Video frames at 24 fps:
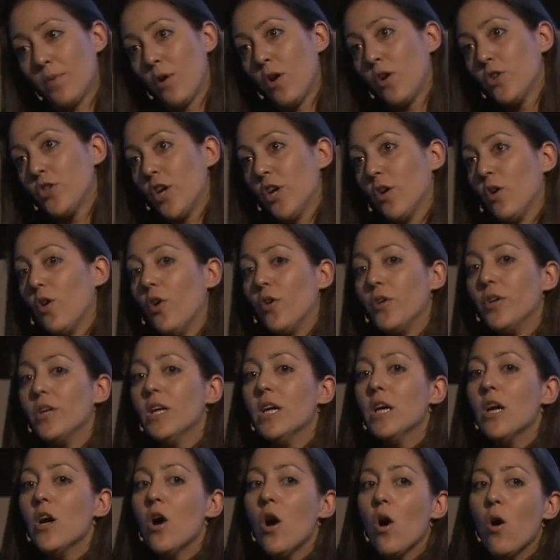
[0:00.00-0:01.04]
project on
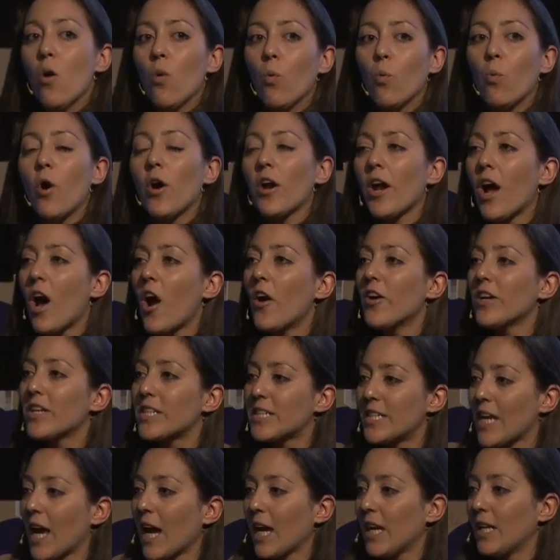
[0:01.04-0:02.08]
what are
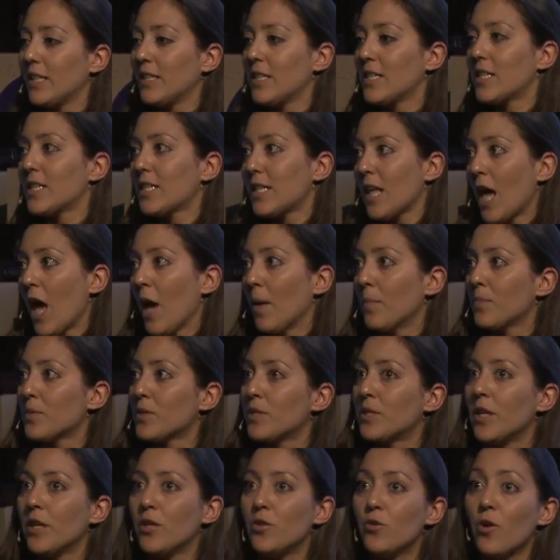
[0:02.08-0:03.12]
exactly the
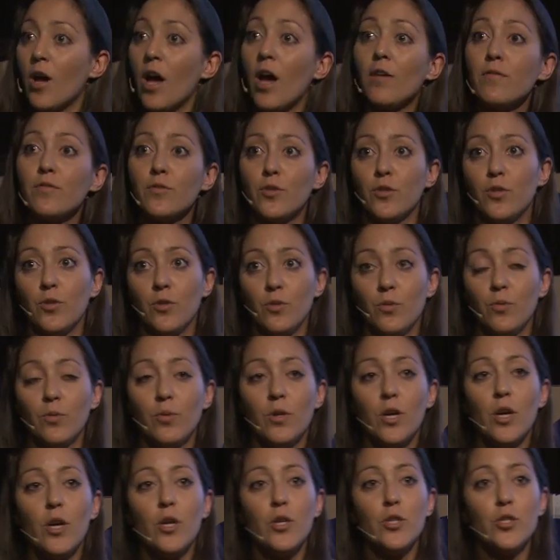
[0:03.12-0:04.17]
steps that you have to do
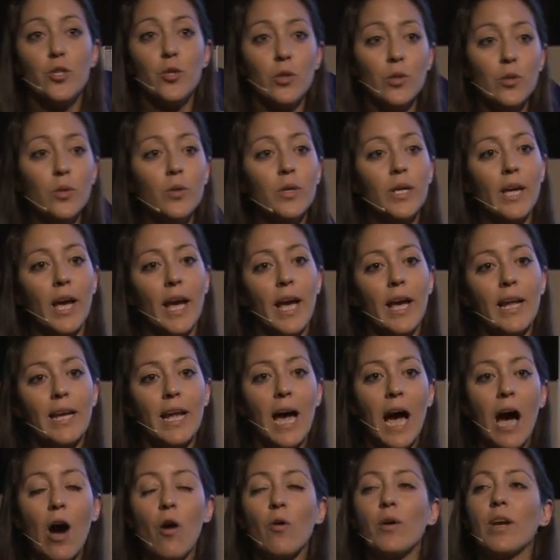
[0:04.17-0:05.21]
to look at
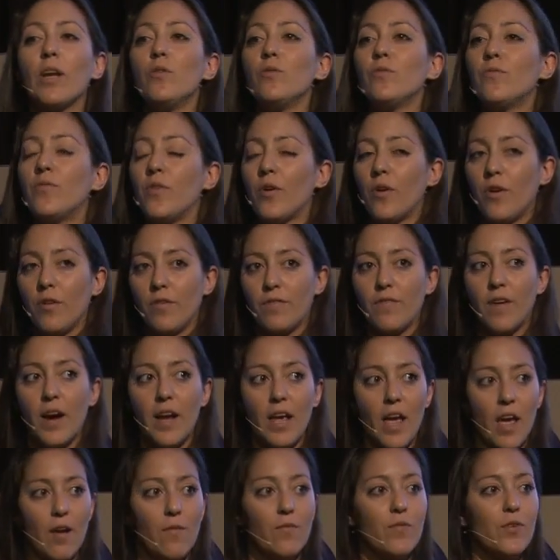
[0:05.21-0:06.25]
how can you verify
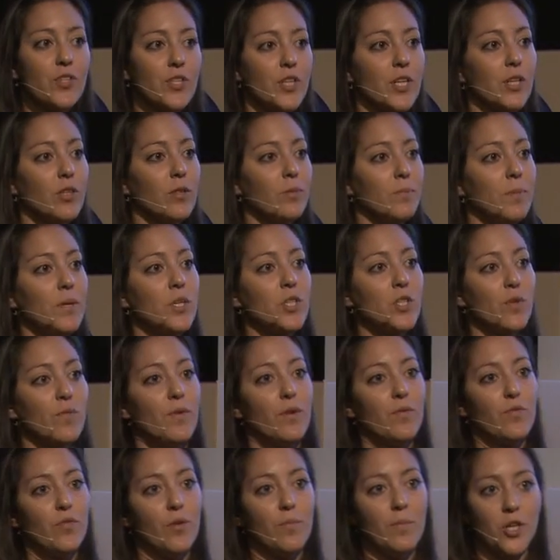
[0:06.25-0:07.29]
every single piece of
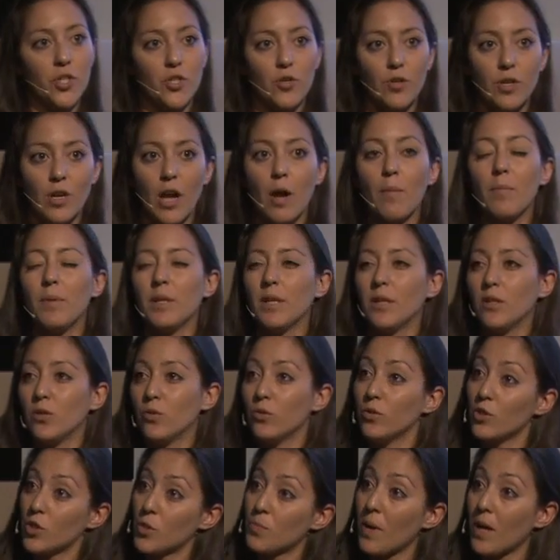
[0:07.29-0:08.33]
information coming
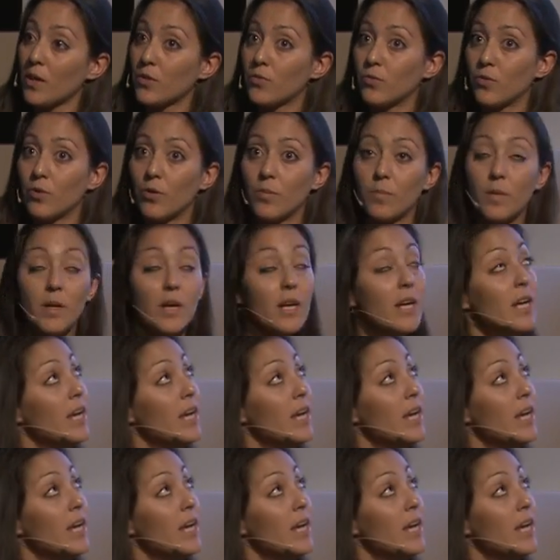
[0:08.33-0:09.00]
into this platform.